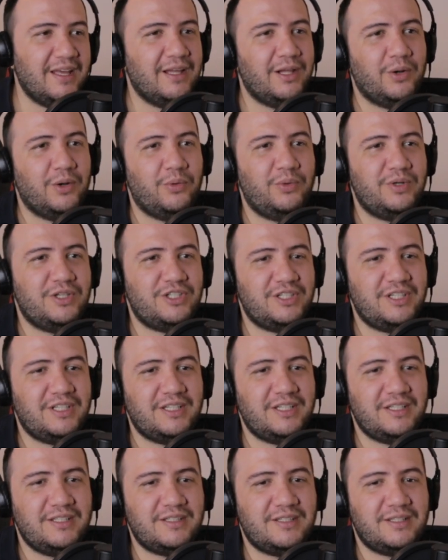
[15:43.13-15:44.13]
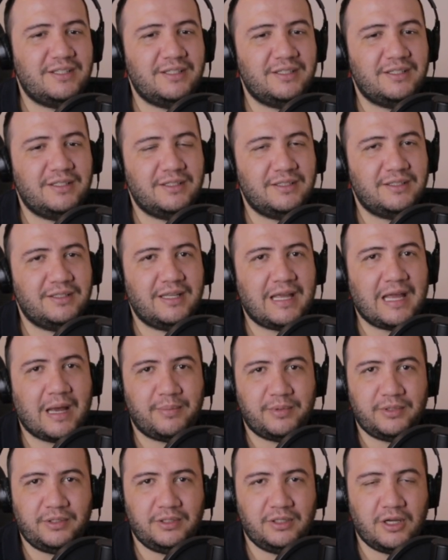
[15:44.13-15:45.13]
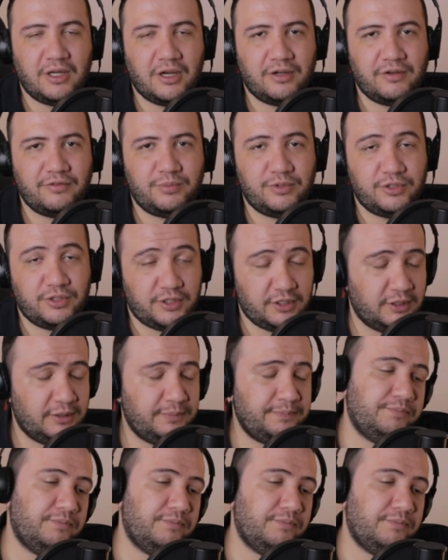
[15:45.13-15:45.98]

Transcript: which is the capital of brazil